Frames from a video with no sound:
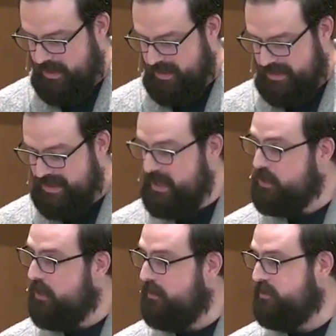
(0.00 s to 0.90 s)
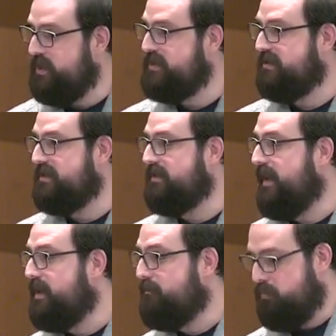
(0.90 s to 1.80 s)
Take on Jesus'
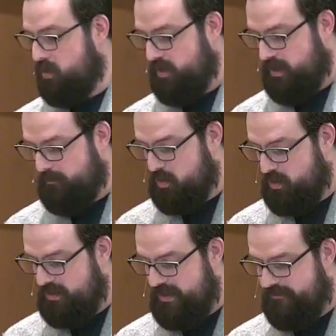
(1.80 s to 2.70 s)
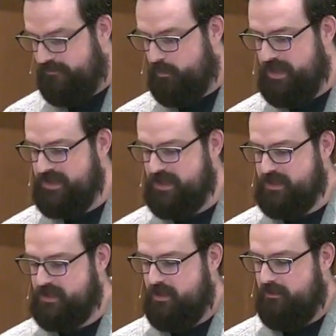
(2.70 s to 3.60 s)
light burden, a burden that frees
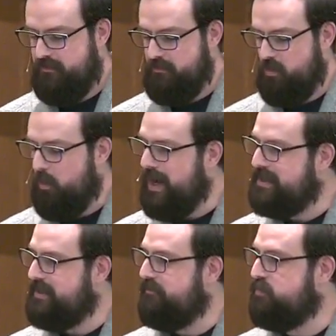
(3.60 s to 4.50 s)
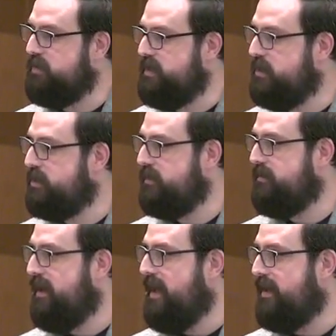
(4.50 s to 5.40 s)
us from the weight of tradition
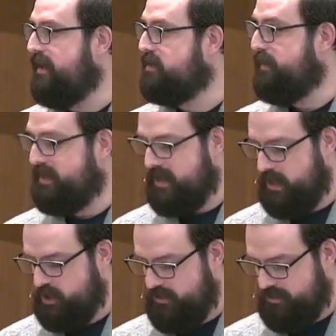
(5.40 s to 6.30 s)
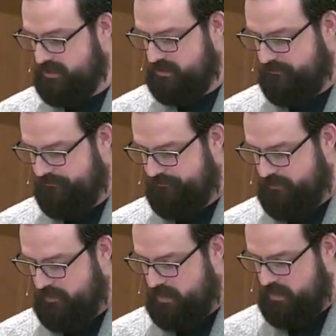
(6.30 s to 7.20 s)
and expectations.
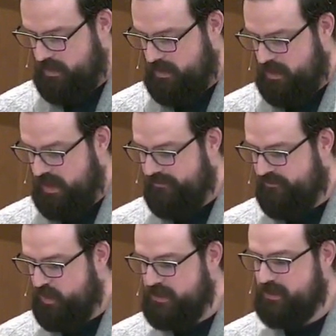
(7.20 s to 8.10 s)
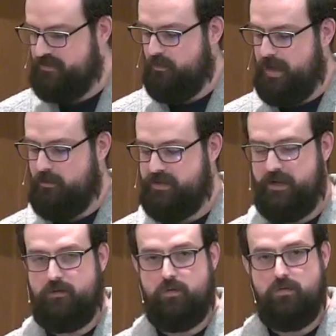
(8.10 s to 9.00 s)
It frees us from
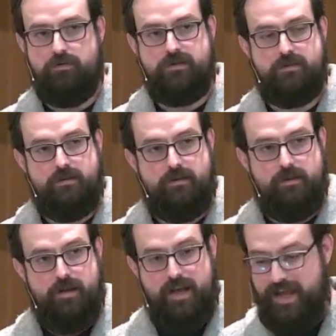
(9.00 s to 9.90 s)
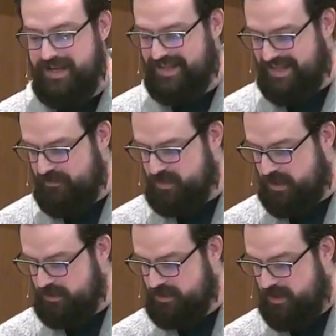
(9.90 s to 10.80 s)
outdated rules, and it gives
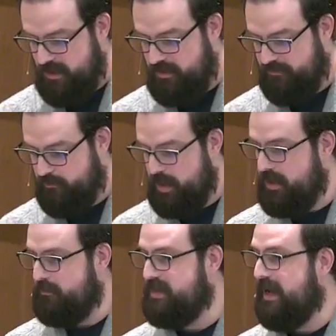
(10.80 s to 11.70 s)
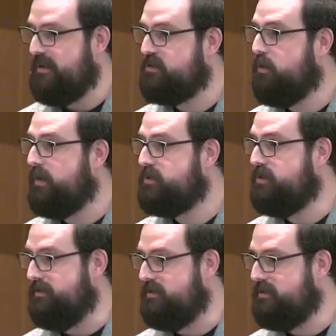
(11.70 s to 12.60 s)
us the freedom to ask
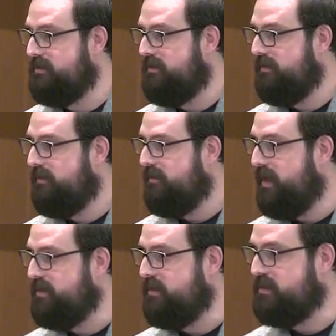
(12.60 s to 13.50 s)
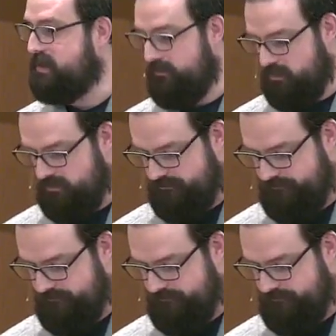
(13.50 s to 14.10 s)
questions and to discover.